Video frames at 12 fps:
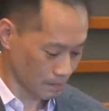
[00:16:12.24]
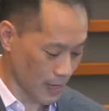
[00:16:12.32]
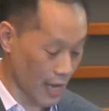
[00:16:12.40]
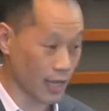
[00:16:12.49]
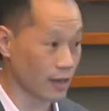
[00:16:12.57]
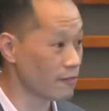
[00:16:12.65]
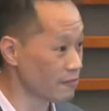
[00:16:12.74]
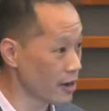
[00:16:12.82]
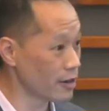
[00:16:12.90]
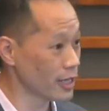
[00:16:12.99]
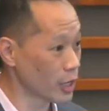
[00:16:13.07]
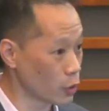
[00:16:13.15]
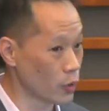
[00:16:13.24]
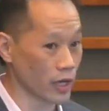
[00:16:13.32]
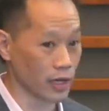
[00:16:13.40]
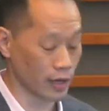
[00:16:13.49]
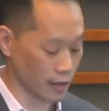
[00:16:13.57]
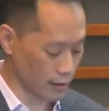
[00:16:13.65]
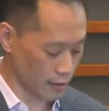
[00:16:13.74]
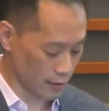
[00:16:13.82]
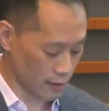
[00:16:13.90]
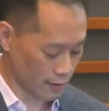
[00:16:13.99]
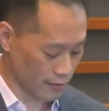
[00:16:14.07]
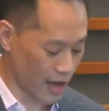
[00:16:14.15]
and in a fairly quick
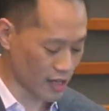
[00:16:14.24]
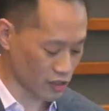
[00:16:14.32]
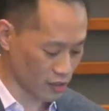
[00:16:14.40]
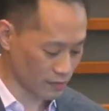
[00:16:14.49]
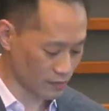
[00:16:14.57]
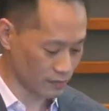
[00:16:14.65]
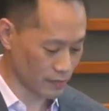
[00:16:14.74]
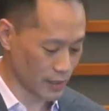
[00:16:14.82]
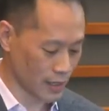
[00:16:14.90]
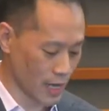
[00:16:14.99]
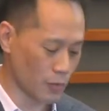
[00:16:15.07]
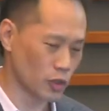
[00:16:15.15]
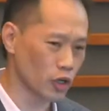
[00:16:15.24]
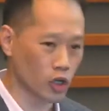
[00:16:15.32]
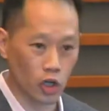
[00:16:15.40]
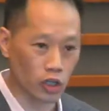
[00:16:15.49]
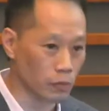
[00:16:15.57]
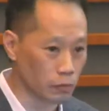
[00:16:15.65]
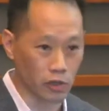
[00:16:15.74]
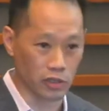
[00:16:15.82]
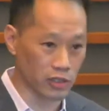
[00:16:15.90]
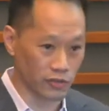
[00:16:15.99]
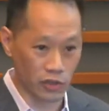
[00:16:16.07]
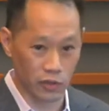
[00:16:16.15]
fashion. And we sort of cook the books.
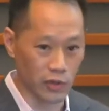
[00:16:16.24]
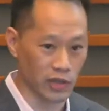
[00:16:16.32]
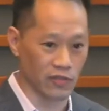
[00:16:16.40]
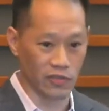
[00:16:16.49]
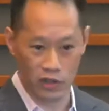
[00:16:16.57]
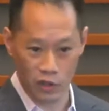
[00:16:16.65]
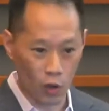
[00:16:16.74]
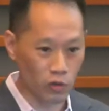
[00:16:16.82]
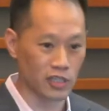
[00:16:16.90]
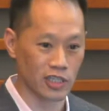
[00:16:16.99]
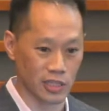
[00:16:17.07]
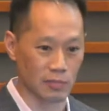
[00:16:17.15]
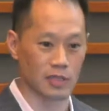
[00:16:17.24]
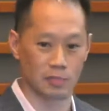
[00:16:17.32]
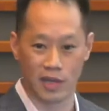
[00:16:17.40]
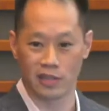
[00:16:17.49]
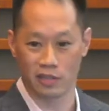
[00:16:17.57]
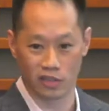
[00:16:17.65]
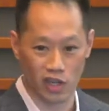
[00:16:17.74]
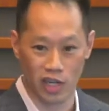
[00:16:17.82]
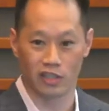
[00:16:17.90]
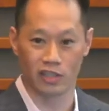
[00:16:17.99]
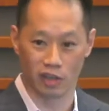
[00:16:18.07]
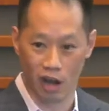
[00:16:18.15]
If the whole system is based on a
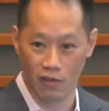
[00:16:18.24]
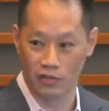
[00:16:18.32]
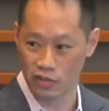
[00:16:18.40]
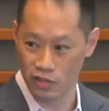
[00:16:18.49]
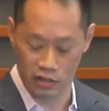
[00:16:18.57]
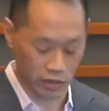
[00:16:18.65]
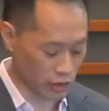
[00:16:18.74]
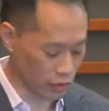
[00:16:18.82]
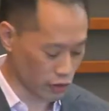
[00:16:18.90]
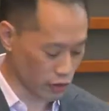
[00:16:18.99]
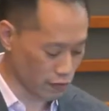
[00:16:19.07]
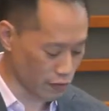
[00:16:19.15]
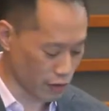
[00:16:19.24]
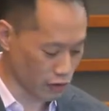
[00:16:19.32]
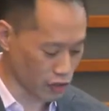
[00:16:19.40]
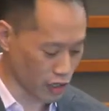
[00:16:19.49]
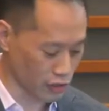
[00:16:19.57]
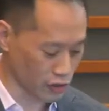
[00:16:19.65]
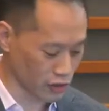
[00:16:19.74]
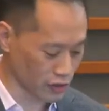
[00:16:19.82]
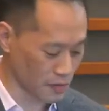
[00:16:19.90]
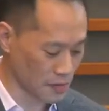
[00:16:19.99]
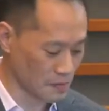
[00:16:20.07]
checklist, obviously you're going to follow the checklist.